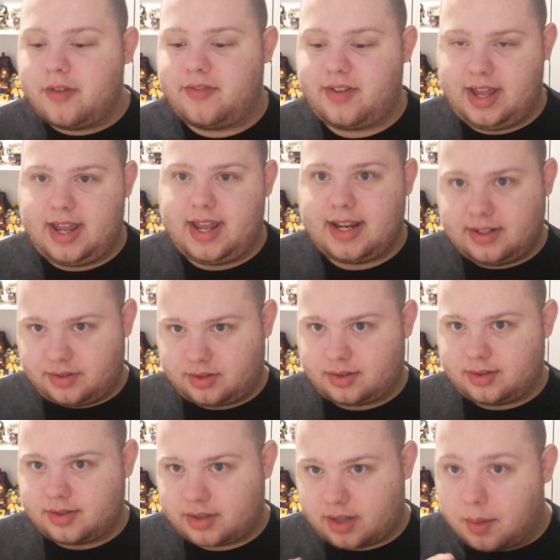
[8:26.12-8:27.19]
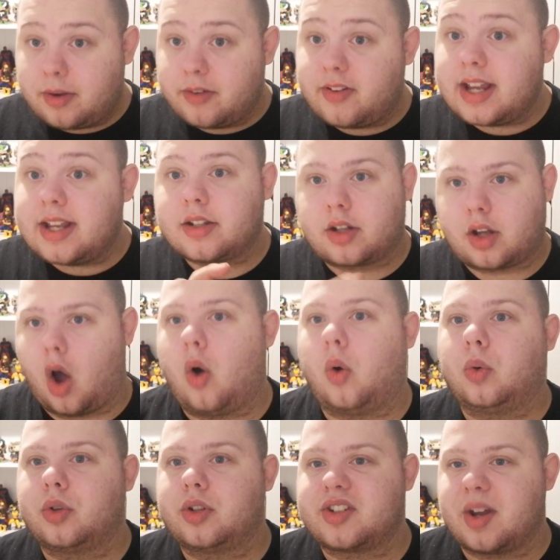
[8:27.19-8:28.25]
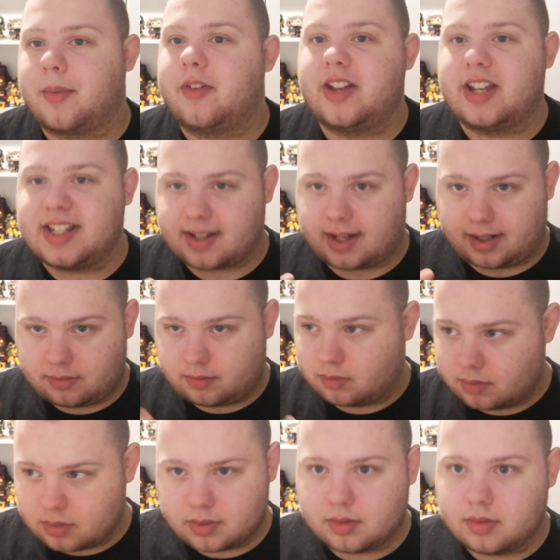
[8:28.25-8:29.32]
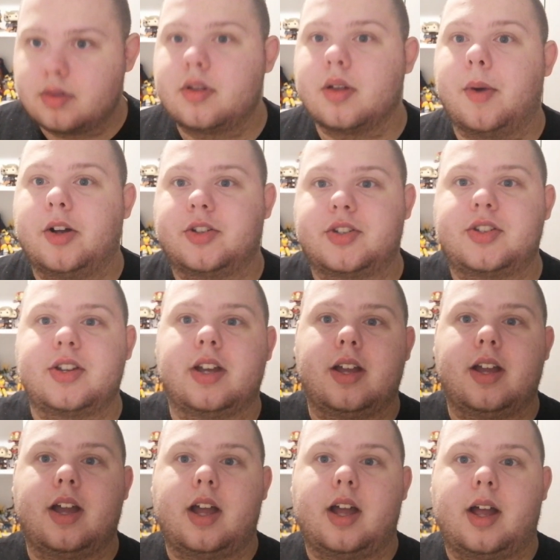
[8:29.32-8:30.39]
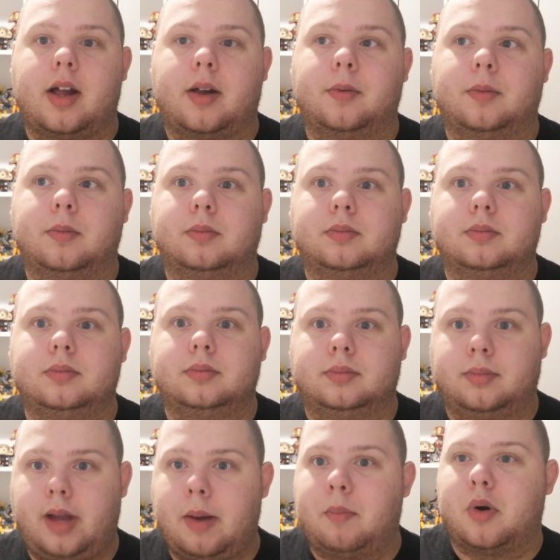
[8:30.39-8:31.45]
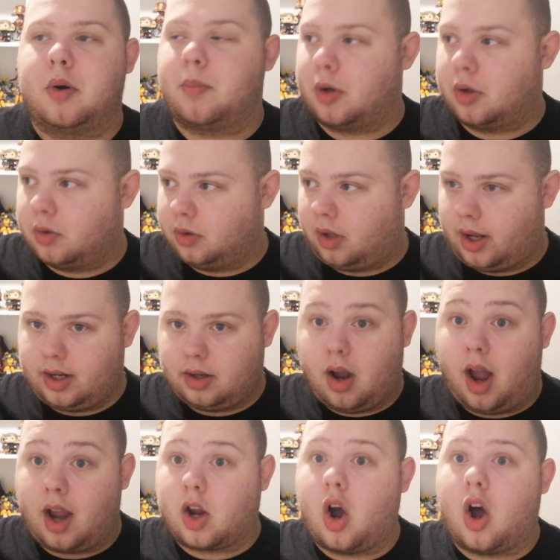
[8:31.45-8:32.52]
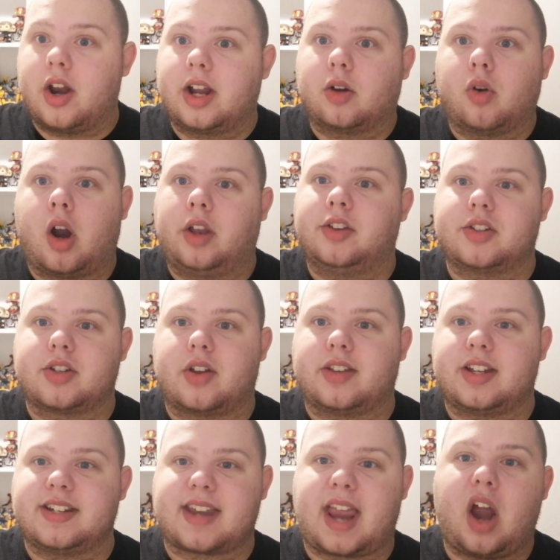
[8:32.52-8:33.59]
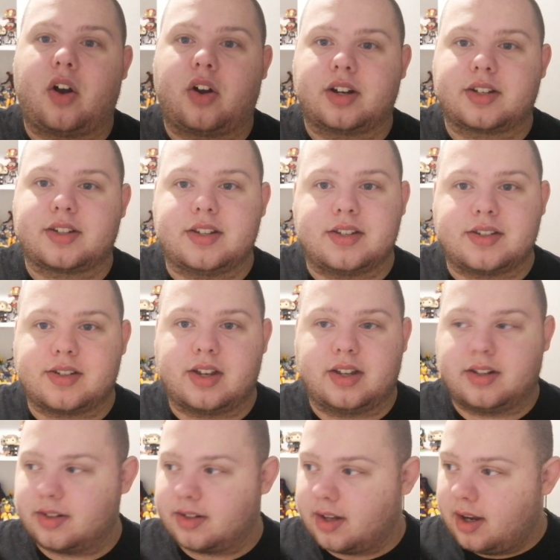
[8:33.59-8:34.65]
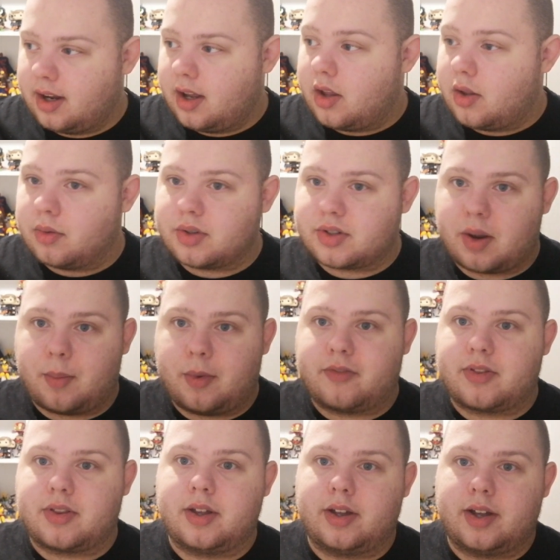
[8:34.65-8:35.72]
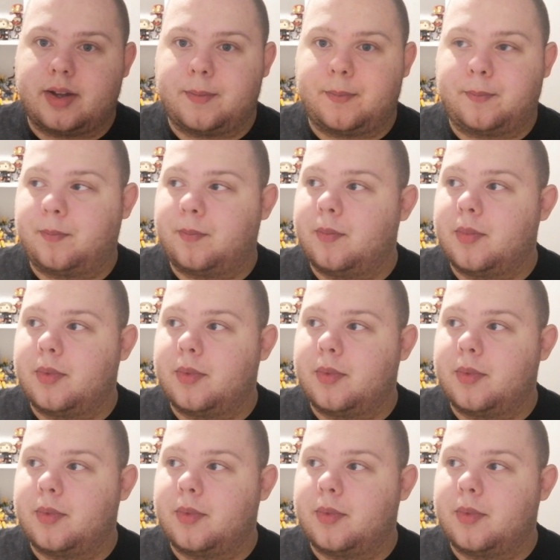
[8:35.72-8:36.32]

of it is gold, some of it is like the most memorable, like iconic runs on these characters, and some of the